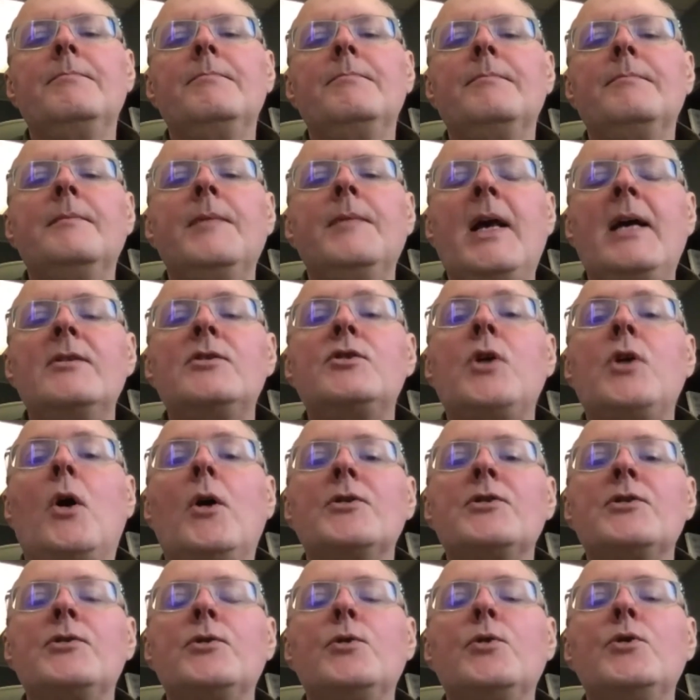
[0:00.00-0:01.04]
that solid
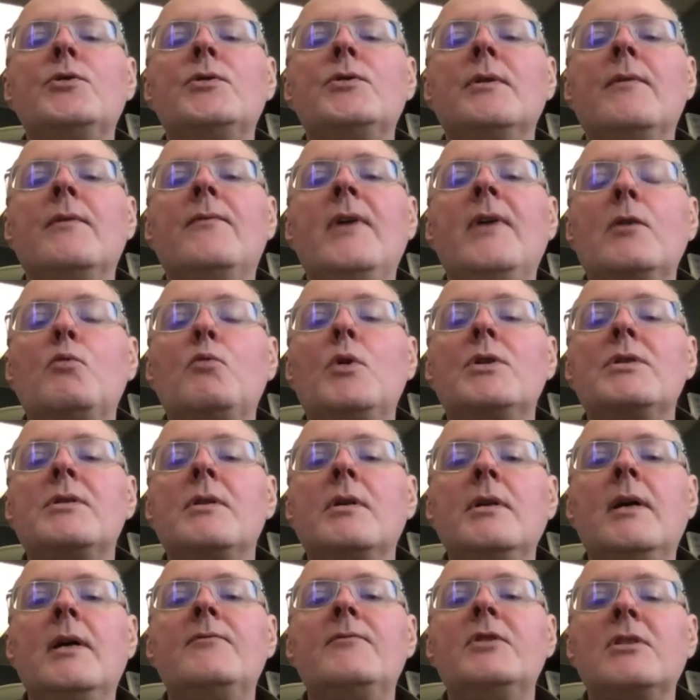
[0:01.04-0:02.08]
solution effect wasn't
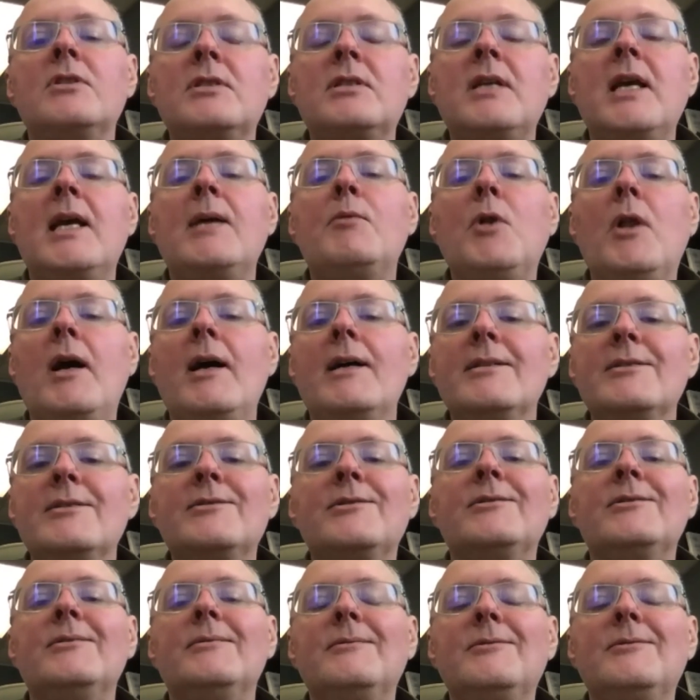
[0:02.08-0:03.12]
enough to stabilize
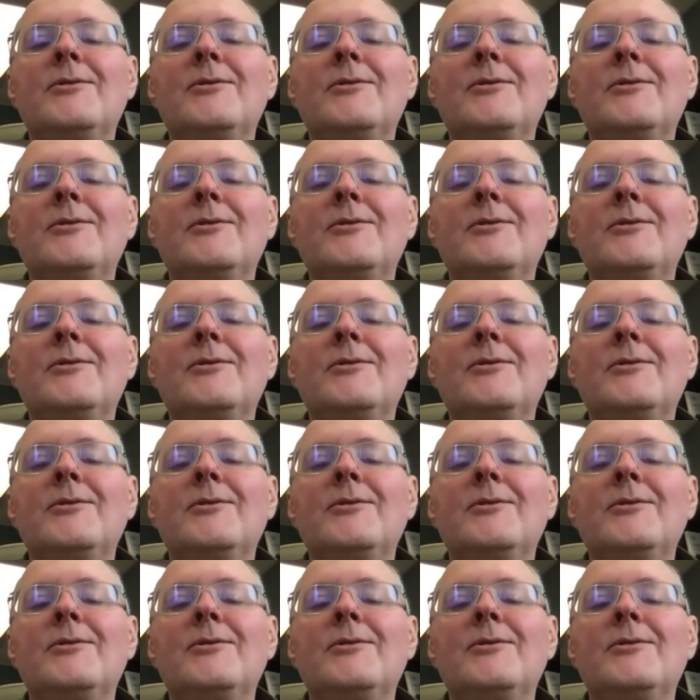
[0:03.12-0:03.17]
the